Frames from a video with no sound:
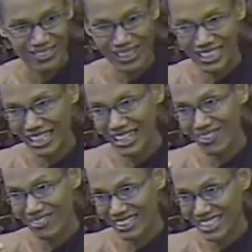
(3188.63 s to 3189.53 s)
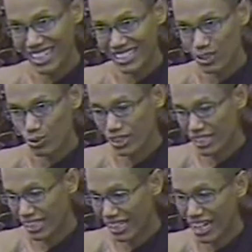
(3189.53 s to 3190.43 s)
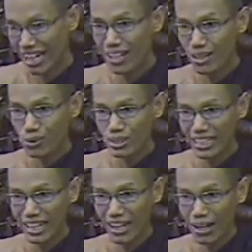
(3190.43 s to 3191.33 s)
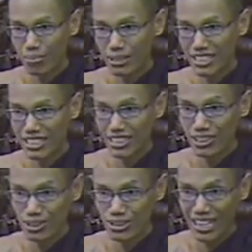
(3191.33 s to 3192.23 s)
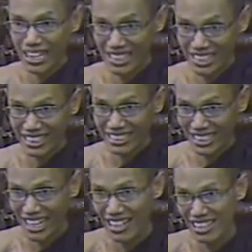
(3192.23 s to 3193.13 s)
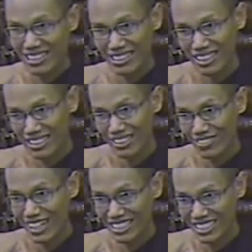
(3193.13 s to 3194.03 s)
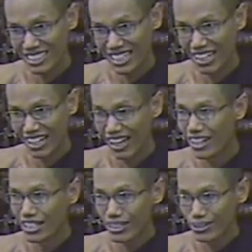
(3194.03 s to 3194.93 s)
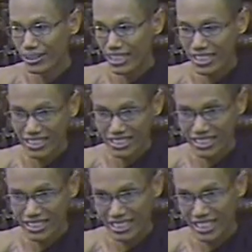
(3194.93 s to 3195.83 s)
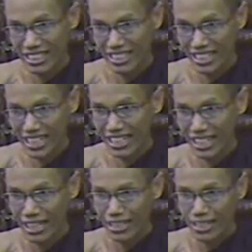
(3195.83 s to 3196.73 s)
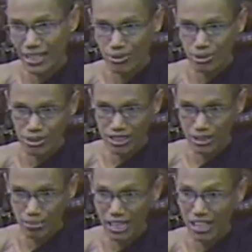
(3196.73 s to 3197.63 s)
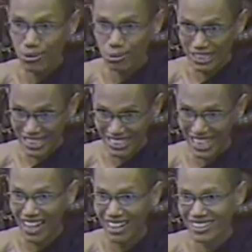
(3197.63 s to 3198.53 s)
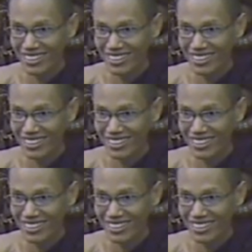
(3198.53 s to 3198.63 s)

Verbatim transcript: Five jhana factor is vitaka, vichara, Piti, sukha, ekakta. That is the first jhana. To get the second jhana, have to dispel vitaka.